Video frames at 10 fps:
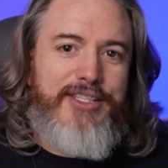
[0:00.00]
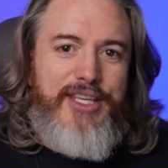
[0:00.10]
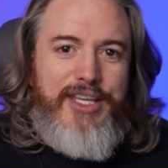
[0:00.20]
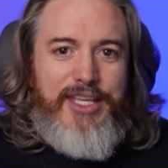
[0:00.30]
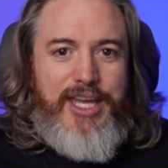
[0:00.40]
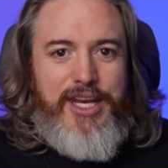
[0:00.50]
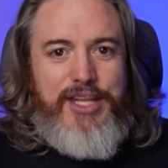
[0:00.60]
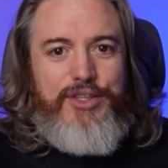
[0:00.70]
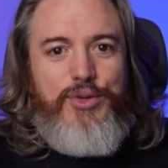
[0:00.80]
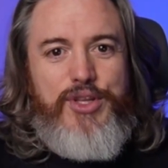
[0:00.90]
get
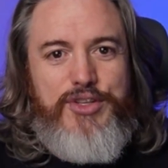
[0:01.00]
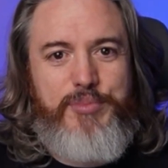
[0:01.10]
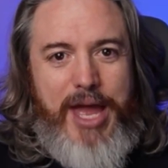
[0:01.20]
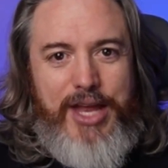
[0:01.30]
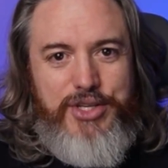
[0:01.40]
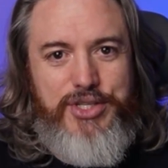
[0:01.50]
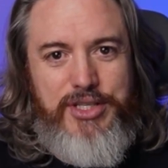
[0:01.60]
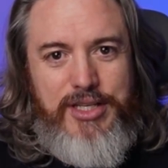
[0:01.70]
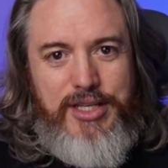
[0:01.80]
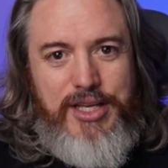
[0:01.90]
into this match
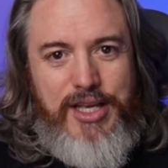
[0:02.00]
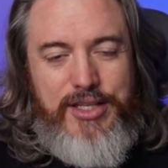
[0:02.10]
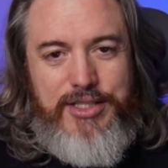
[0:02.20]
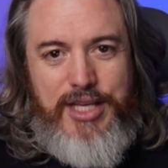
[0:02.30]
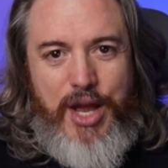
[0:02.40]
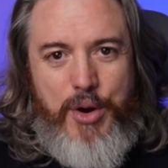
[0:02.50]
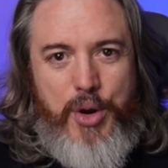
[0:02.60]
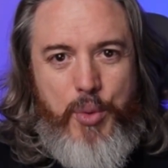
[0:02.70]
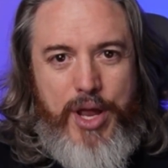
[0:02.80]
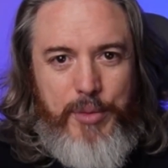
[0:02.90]
and see how it
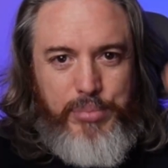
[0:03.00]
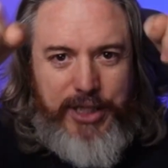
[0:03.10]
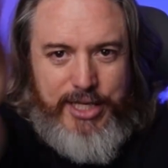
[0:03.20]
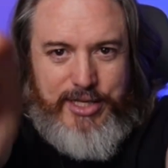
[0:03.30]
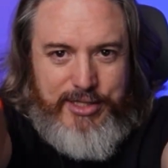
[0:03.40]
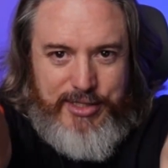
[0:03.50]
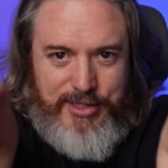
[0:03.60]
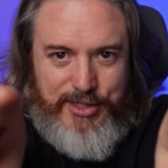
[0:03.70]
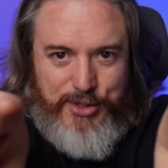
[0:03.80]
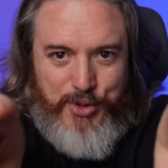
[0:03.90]
went. Please
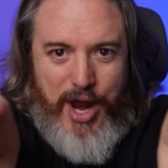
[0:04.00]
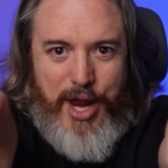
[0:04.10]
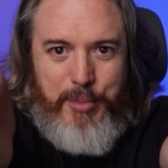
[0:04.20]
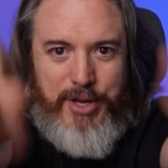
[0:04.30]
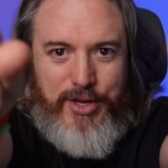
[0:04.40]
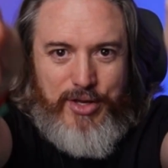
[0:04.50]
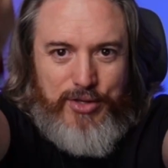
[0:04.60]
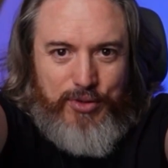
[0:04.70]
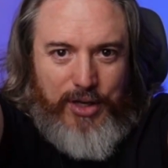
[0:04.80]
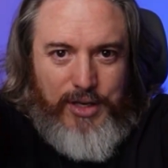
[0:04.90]
subscribe
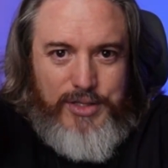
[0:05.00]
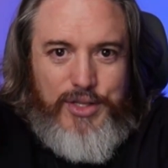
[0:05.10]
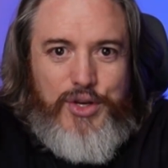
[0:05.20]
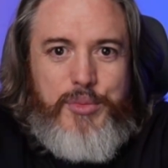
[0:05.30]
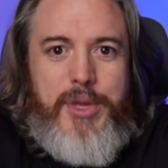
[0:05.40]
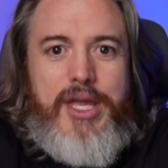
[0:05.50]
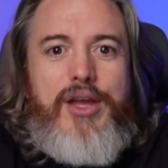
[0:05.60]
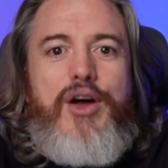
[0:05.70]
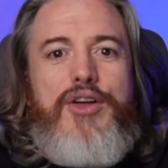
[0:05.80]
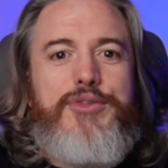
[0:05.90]
so I can continue to make
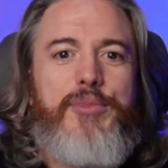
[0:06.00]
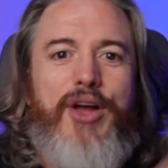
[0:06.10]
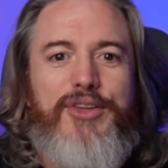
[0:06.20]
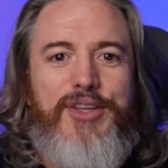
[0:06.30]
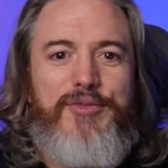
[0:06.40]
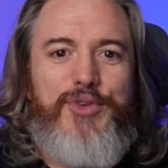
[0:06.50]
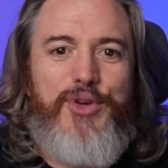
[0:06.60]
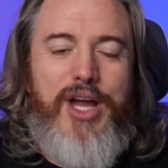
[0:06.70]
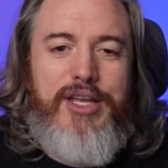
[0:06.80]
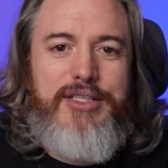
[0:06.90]
awesome content for you
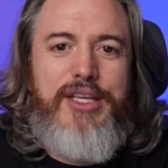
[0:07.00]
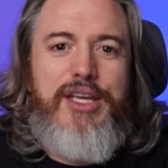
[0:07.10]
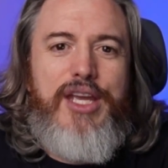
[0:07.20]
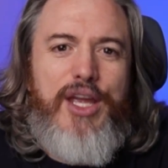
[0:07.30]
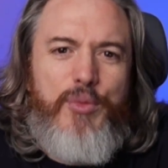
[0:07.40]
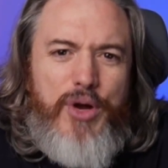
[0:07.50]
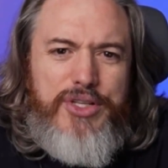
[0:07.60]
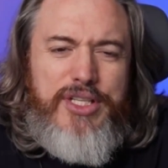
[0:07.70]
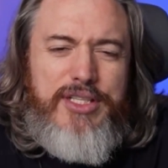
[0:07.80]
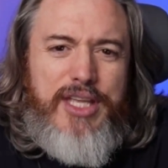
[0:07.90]
guys and watch
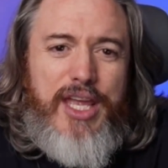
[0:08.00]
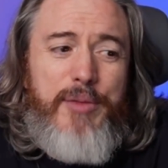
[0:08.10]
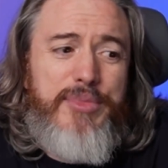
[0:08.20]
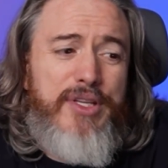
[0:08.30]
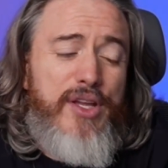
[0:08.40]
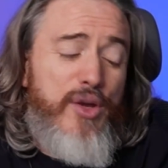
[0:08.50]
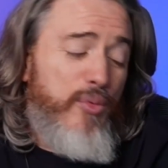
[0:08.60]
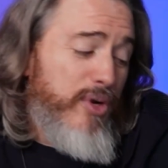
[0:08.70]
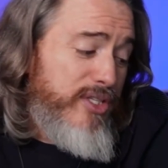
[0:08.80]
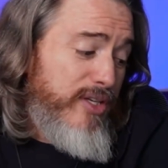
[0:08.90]
these games,
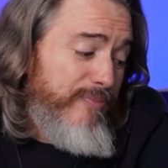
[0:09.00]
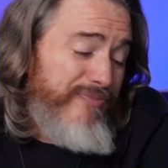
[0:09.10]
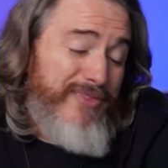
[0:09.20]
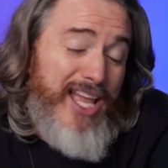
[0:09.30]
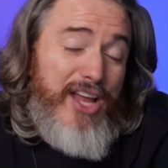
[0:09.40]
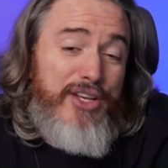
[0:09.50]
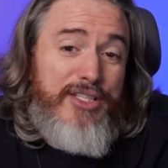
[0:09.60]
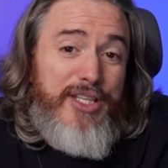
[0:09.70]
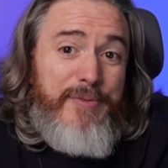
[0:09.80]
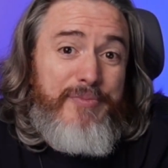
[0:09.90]
which
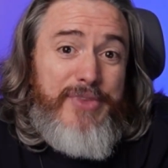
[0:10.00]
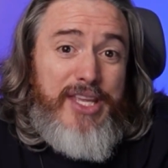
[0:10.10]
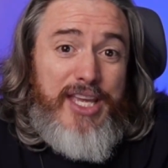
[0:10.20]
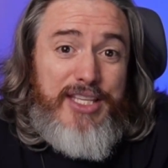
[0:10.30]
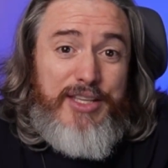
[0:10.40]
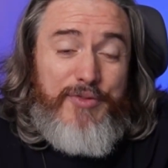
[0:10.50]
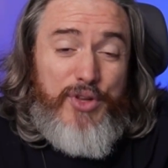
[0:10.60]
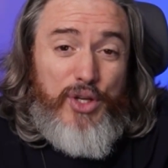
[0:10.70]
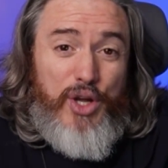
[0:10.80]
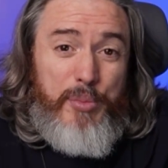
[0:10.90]
honestly, except for the
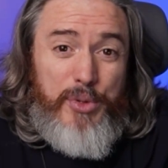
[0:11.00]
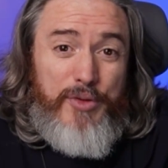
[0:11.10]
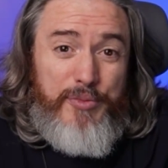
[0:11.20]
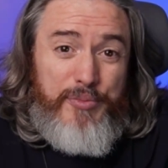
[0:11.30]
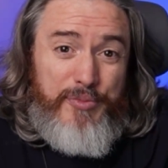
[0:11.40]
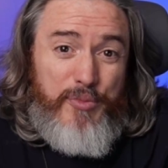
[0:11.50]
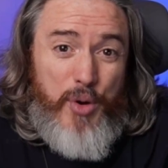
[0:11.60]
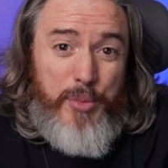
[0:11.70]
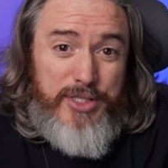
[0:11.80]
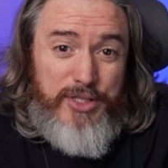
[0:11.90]
couple of
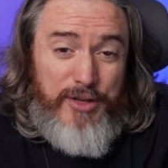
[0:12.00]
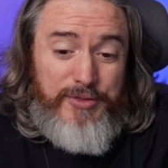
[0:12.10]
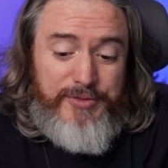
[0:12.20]
moments of